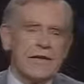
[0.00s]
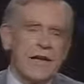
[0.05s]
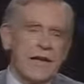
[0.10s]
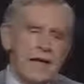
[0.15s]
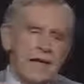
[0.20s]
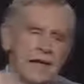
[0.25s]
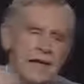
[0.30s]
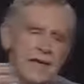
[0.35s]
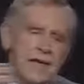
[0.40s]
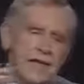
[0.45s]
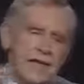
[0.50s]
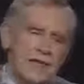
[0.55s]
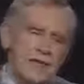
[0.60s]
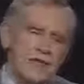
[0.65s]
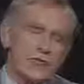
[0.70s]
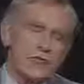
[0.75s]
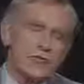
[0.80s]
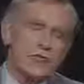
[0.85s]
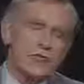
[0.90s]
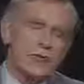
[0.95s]
any
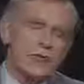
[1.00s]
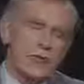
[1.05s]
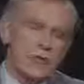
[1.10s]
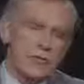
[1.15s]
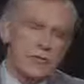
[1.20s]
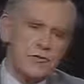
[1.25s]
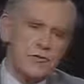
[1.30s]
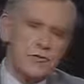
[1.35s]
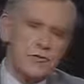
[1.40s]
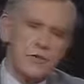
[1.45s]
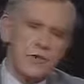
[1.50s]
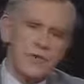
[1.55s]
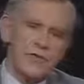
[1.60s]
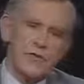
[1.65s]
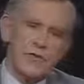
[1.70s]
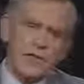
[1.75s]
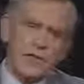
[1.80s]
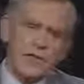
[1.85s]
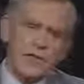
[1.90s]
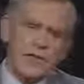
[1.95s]
extraterrestrial
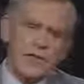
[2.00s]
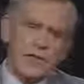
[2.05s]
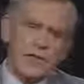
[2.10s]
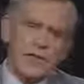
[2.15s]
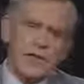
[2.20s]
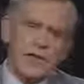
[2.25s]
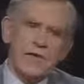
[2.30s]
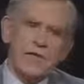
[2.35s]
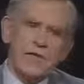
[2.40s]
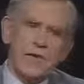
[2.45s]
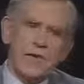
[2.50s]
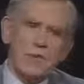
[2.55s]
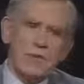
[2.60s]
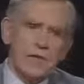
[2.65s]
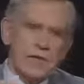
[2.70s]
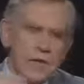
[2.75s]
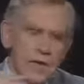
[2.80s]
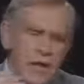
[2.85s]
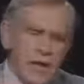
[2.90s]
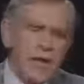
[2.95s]
life is, if not
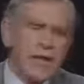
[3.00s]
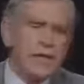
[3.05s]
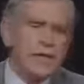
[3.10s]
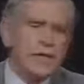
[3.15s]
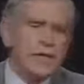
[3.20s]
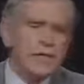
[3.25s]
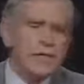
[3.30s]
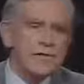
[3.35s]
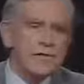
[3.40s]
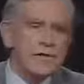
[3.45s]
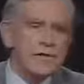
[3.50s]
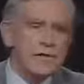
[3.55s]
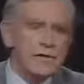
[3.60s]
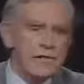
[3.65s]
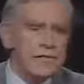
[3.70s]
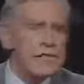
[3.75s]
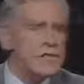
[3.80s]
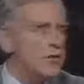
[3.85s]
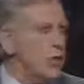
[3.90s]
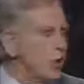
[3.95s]
benign, is at
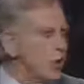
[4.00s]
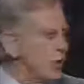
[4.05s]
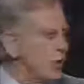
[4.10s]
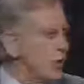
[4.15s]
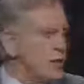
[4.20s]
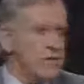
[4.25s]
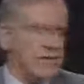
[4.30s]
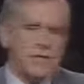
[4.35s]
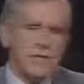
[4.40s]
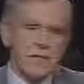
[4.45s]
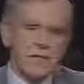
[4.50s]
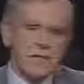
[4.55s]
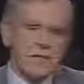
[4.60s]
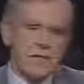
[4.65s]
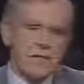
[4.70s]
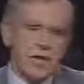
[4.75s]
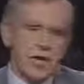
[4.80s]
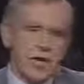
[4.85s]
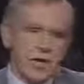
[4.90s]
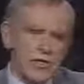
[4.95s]
least not
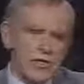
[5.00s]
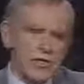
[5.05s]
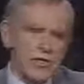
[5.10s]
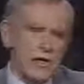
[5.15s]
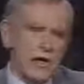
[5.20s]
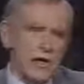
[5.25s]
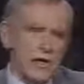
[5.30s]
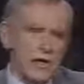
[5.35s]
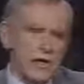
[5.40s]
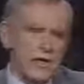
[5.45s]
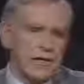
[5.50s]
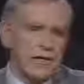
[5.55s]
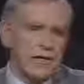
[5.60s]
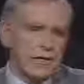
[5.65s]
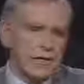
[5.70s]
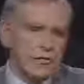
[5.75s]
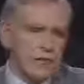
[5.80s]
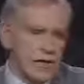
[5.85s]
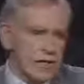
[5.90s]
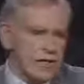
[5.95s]
as hostile and
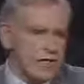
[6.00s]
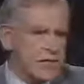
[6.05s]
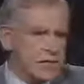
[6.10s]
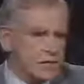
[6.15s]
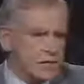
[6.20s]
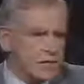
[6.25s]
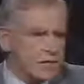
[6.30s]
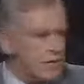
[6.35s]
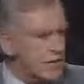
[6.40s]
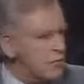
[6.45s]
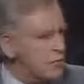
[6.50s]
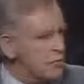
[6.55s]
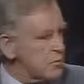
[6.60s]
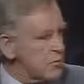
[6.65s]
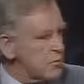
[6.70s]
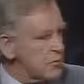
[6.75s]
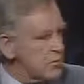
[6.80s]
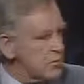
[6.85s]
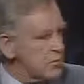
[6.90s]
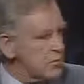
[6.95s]
aggressive as
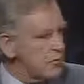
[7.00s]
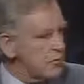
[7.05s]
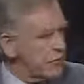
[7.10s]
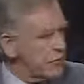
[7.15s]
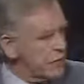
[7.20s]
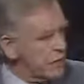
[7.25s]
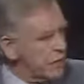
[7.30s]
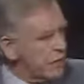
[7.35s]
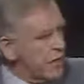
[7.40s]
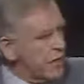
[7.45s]
one used to fear.